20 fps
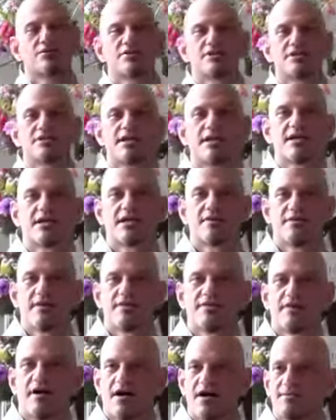So she said, in
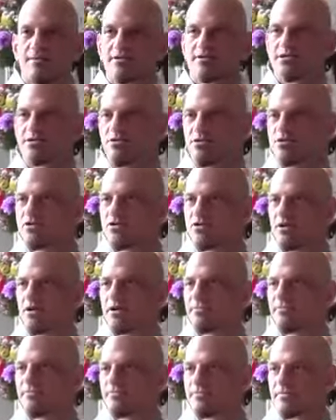the Dharma
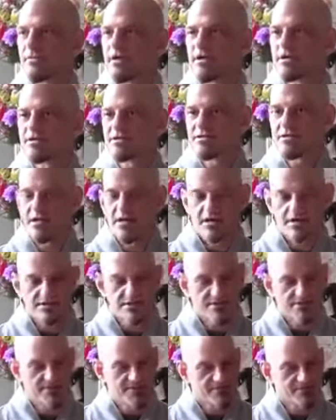Sutra, it
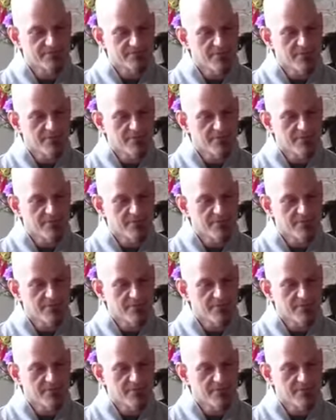says,